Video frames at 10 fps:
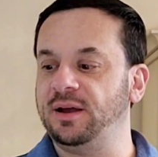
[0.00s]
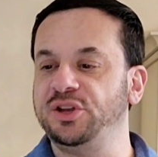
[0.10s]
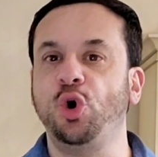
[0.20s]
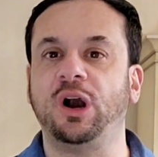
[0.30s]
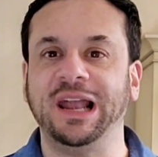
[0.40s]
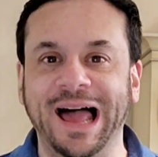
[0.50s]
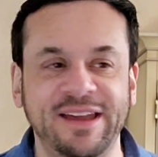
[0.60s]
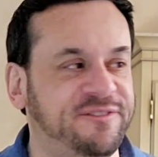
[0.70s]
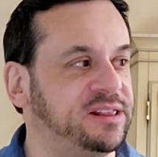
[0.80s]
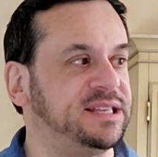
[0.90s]
Your
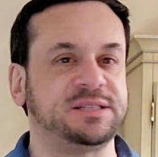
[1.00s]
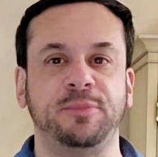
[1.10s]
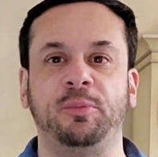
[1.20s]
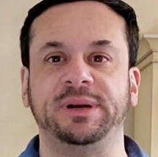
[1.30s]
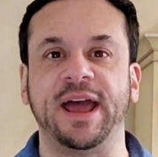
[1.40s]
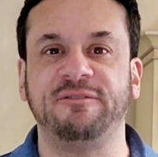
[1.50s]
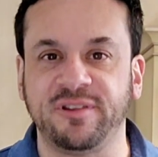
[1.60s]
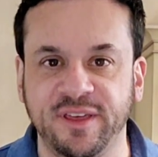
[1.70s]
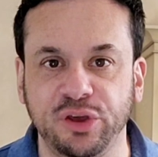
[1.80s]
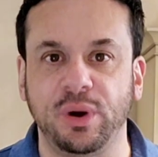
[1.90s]
life at this moment,
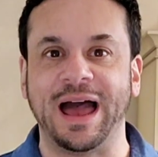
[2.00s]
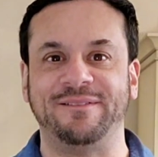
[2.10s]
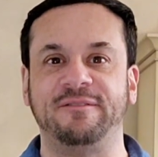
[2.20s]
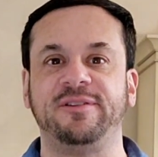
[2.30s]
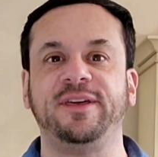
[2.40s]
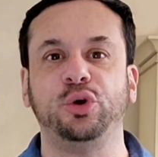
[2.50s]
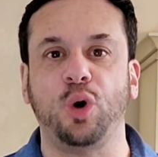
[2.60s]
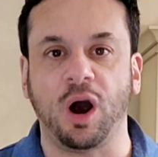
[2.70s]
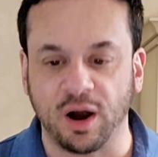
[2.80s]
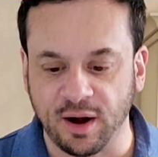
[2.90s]
everything you have, everything you
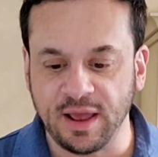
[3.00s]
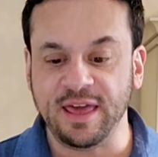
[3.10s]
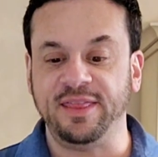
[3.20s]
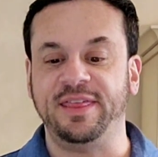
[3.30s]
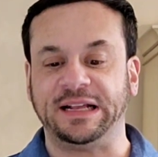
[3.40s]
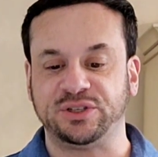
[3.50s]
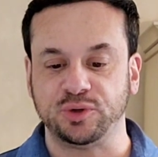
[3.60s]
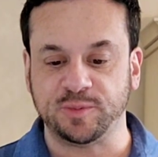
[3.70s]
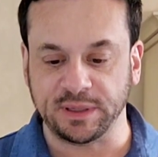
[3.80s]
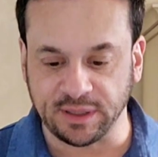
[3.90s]
are, that's
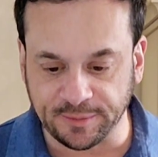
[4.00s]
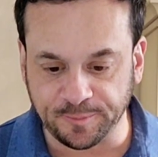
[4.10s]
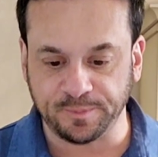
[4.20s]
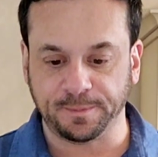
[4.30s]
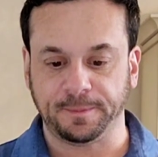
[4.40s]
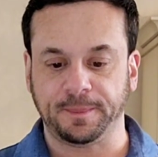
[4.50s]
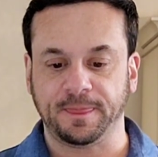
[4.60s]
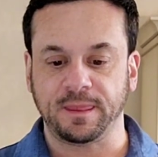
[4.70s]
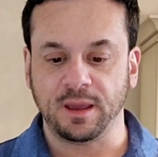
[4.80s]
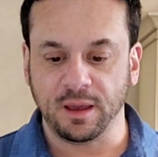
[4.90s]
who's speaking.
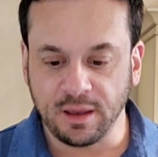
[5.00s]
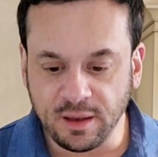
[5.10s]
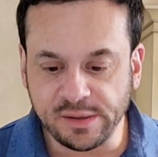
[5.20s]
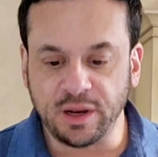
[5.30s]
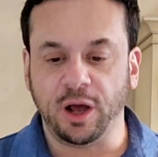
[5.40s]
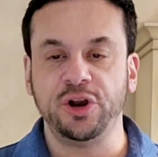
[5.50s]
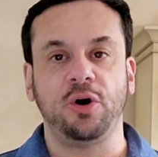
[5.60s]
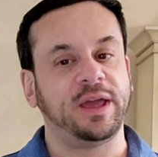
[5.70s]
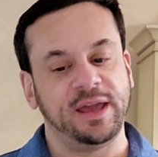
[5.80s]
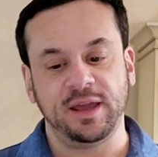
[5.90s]

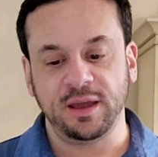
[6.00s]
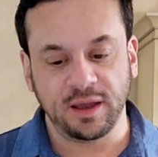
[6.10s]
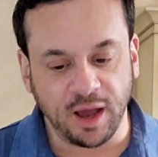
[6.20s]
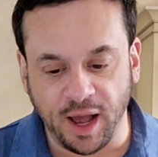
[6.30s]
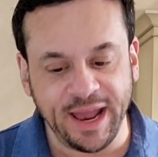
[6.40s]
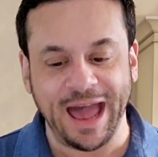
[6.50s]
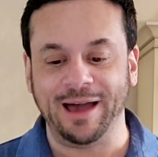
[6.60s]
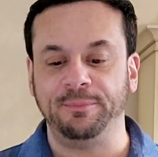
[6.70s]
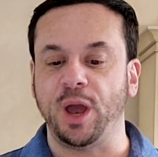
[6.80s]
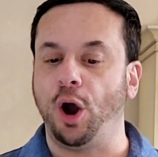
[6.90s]
Anochi, I
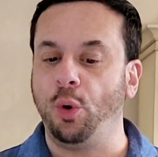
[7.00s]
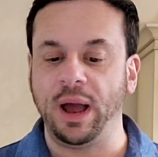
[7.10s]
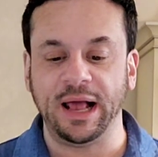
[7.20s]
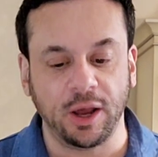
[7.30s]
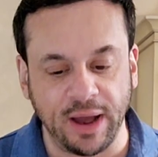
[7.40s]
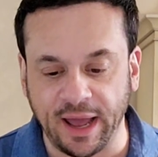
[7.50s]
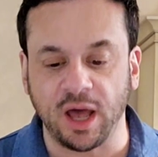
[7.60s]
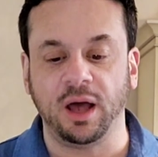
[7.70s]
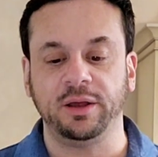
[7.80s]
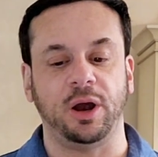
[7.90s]
am Yehovah
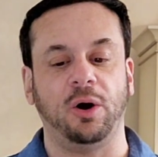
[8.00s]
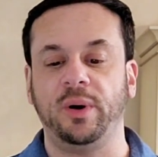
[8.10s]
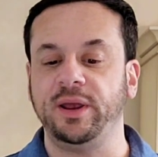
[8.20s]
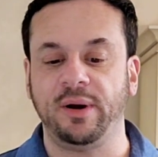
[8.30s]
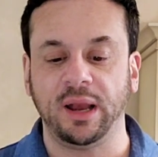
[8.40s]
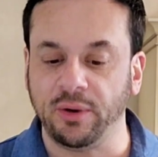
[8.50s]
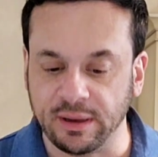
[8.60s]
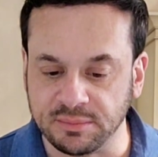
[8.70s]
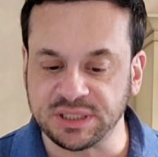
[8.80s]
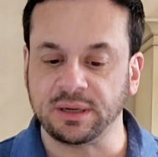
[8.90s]
Elohecha, Yehovah your
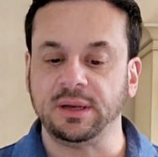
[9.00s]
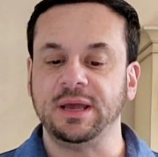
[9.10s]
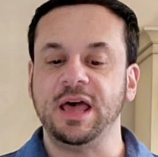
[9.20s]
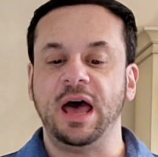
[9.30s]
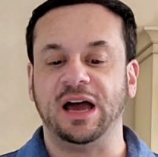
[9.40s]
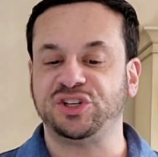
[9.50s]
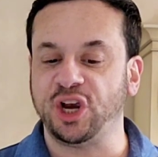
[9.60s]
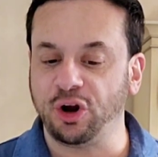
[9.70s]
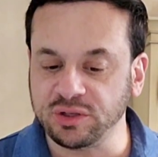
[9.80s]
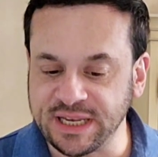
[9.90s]
Elohims.
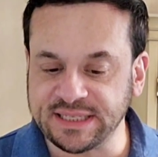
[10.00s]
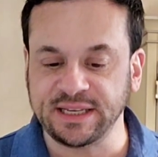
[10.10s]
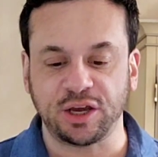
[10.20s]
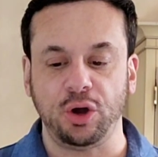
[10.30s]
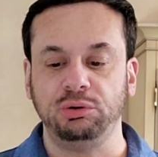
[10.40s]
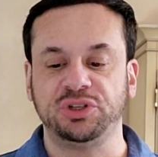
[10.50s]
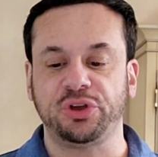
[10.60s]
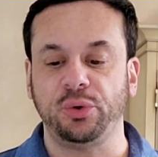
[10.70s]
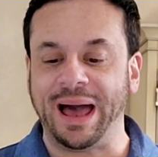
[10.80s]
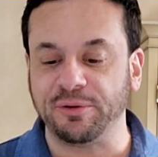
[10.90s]
Asher Hotzei who took
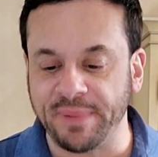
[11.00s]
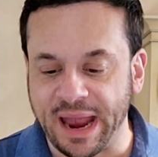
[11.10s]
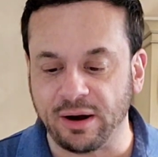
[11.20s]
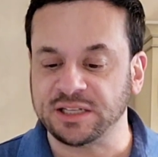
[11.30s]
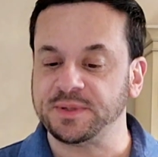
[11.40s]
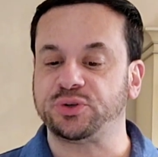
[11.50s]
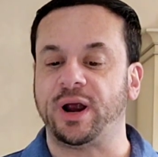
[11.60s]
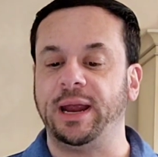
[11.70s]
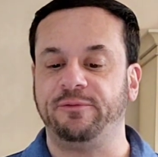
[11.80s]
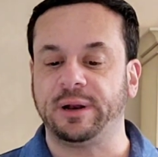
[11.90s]
you out, me Eretz
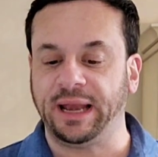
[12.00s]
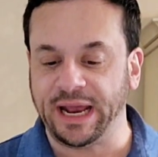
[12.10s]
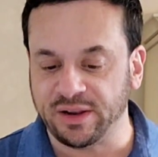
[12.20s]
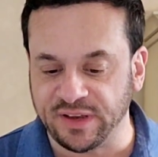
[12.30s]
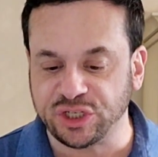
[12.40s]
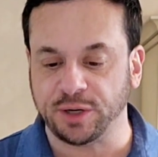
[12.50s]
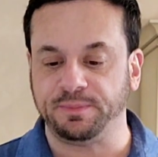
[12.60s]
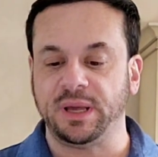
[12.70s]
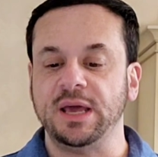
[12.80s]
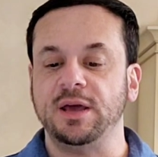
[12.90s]
Mitzrayim, from the land of Egypt,
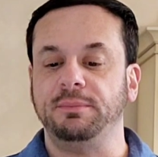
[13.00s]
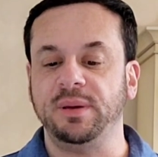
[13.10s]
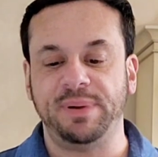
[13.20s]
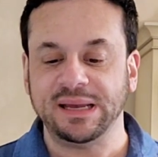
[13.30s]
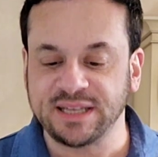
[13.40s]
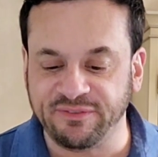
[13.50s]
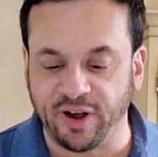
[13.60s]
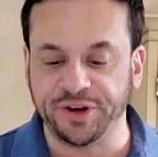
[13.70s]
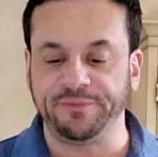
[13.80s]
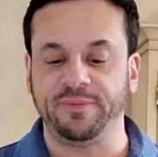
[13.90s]
me Beis
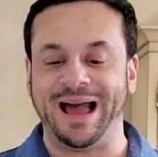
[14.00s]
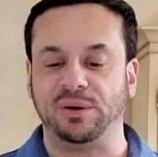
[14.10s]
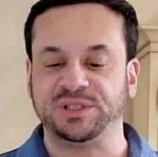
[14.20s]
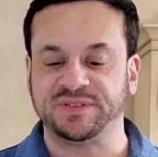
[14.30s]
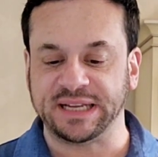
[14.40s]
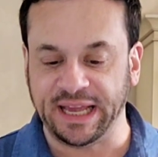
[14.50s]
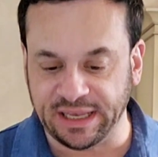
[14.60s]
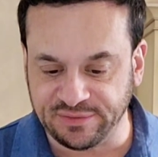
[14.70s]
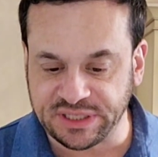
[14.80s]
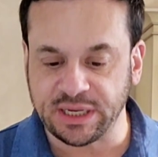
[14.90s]
Avadim, from the house of
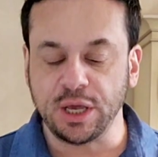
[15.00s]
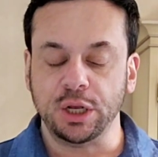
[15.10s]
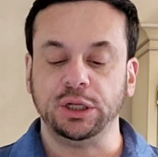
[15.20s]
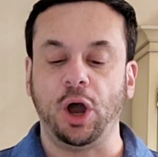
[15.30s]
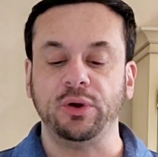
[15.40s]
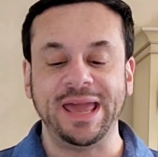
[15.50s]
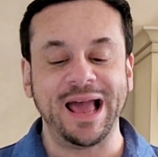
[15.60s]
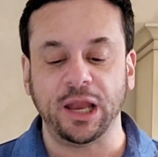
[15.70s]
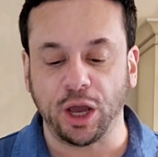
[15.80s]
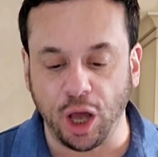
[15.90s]
slaves. Lo
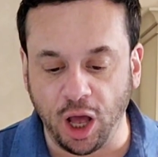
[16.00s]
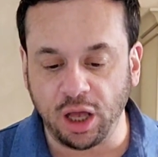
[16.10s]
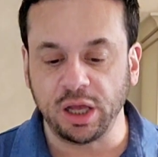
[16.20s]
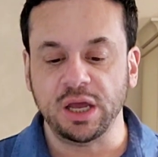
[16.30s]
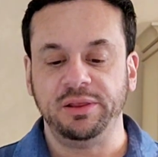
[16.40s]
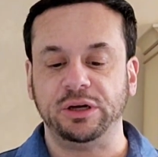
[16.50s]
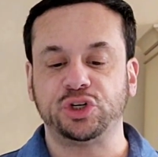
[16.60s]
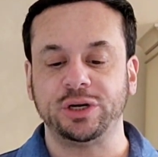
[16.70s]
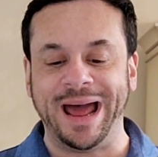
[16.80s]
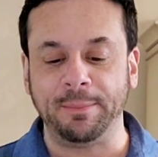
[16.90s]
Yelecha, there
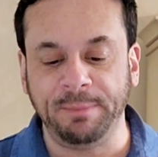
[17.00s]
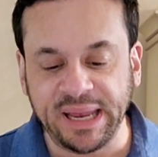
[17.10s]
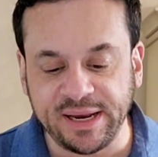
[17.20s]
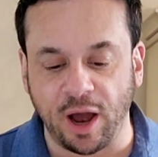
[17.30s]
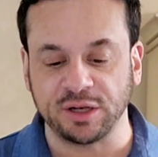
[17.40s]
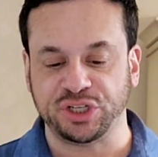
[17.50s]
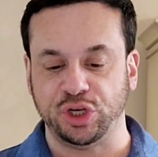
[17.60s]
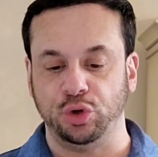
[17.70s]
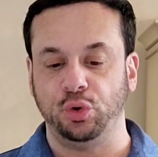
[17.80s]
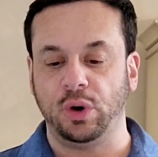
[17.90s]
should not be unto
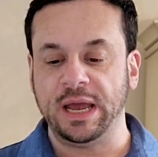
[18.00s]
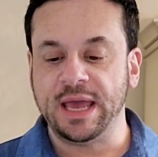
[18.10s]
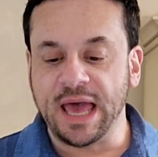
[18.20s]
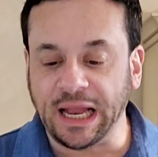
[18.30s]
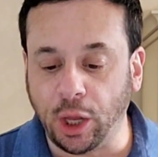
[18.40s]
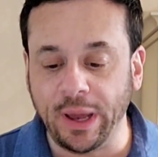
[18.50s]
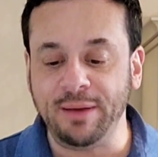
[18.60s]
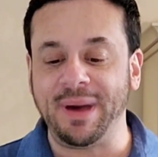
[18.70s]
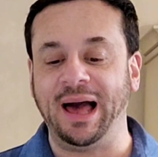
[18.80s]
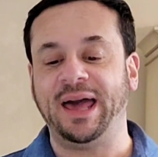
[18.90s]
you Elohim
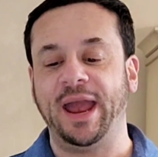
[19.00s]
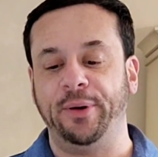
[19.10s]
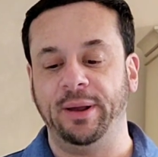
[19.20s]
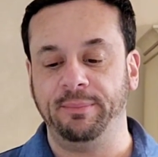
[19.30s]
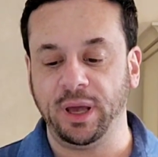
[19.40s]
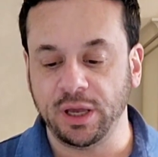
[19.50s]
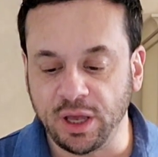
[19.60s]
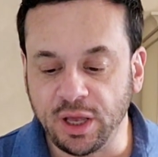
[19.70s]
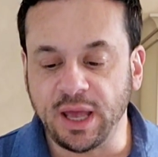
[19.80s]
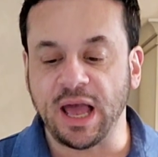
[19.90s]
Acherim,
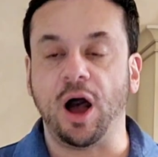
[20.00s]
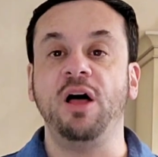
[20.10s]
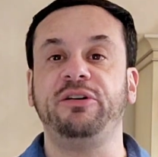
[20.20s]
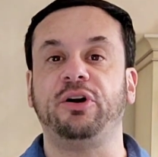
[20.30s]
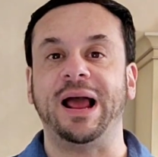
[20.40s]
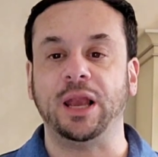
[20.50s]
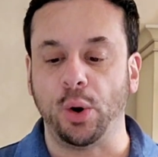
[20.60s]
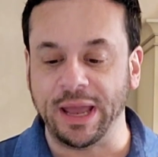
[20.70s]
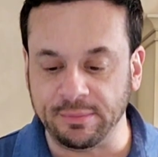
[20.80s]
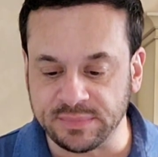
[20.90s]
other
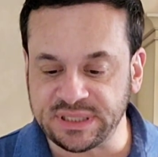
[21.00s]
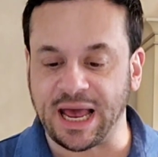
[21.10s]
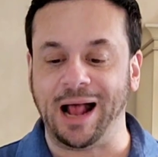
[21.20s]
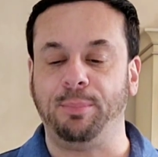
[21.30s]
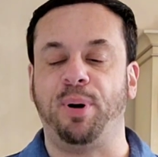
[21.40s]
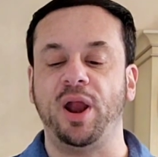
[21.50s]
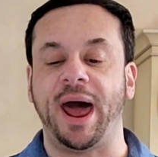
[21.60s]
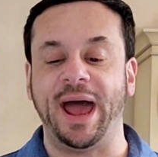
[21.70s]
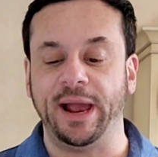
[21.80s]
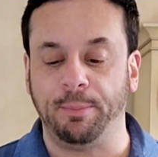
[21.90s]
Elohims, al
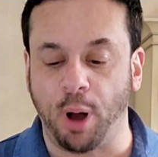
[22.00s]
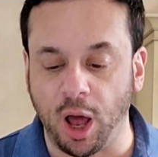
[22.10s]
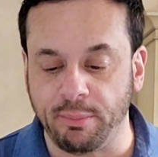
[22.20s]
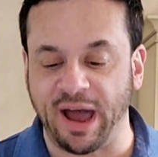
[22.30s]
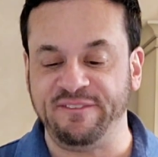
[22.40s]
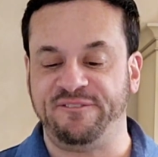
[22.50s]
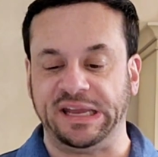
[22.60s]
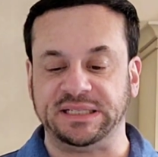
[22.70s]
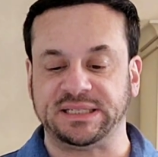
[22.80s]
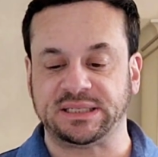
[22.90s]
panai, upon my
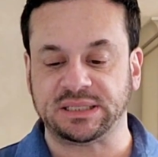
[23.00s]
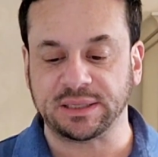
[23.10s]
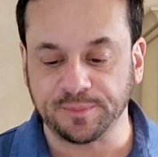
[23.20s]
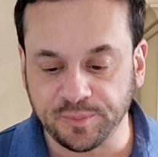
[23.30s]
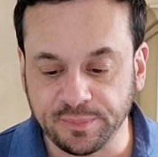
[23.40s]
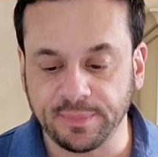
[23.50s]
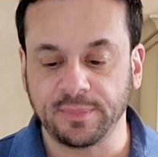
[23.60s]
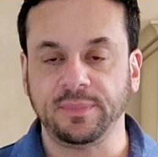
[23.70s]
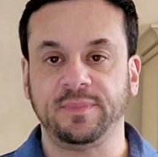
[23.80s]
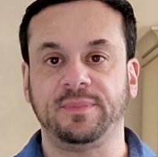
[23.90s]
face.
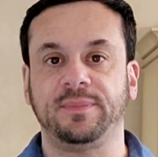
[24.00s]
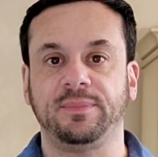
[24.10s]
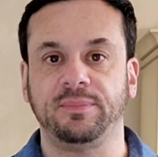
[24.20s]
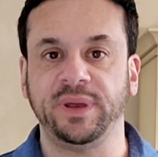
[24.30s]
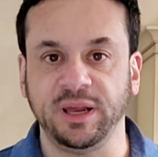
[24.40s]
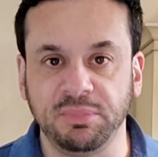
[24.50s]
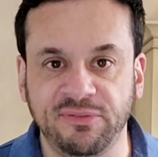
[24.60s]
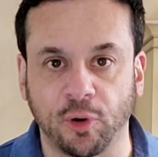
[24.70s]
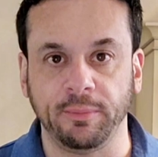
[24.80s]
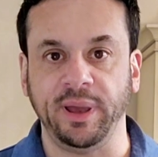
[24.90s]
Meaning
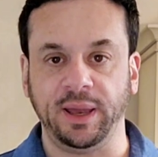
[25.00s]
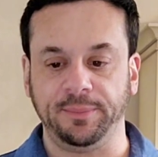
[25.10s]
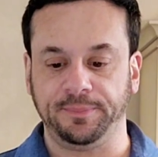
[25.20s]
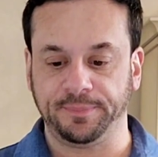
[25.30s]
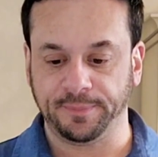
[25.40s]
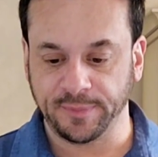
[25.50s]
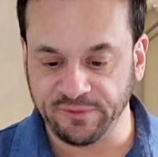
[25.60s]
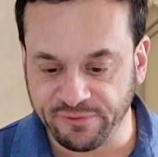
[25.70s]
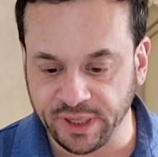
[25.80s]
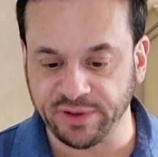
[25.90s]
before me, in
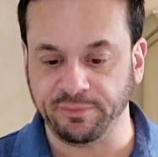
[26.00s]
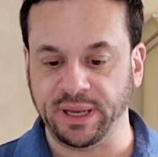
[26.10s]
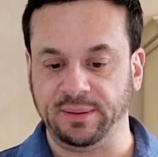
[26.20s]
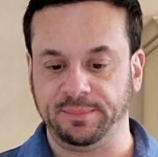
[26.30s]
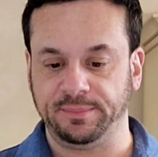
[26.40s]
front of me.